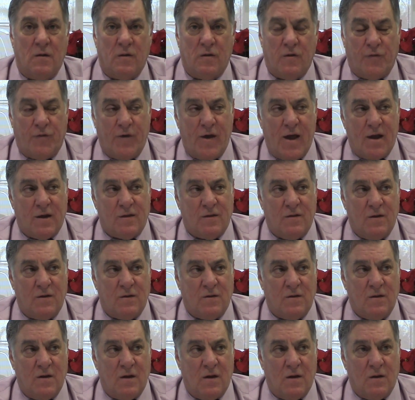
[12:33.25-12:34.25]
the fact
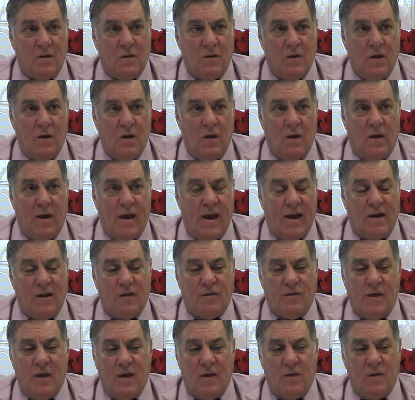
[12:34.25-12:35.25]
that
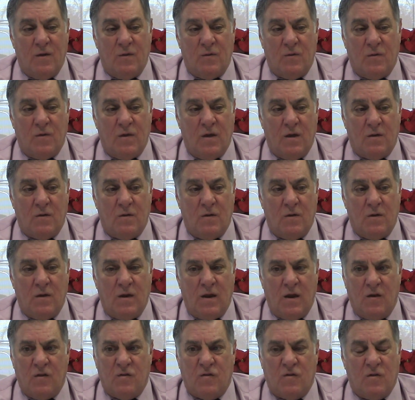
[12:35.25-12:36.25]
anything that
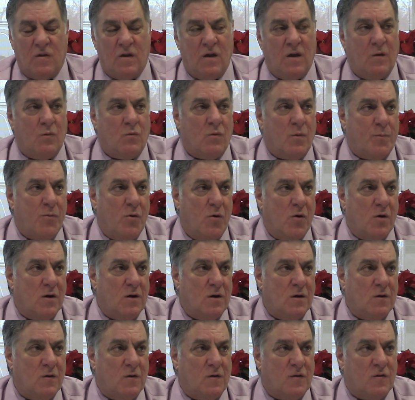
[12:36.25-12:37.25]
is
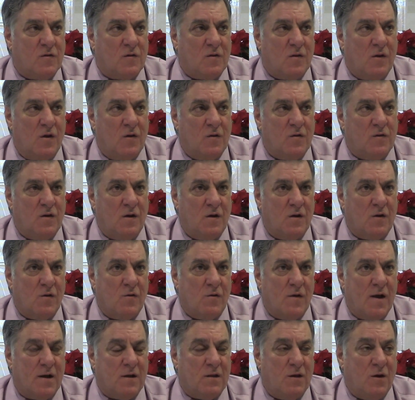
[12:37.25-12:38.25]
reported or disclosed
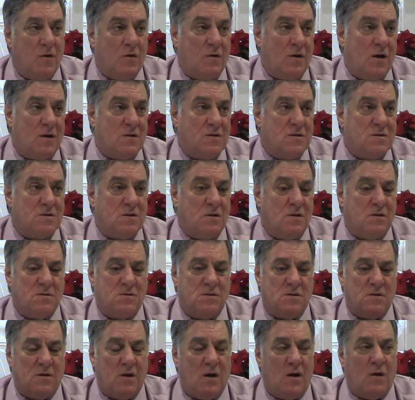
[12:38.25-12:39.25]
incorrectly or not
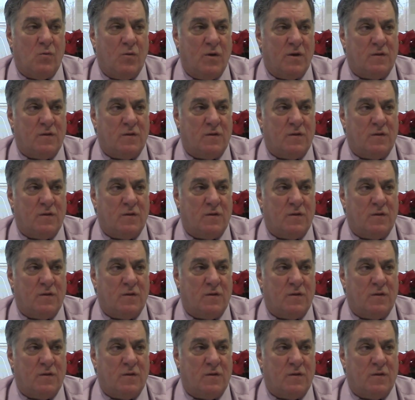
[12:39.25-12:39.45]
disclosed at all,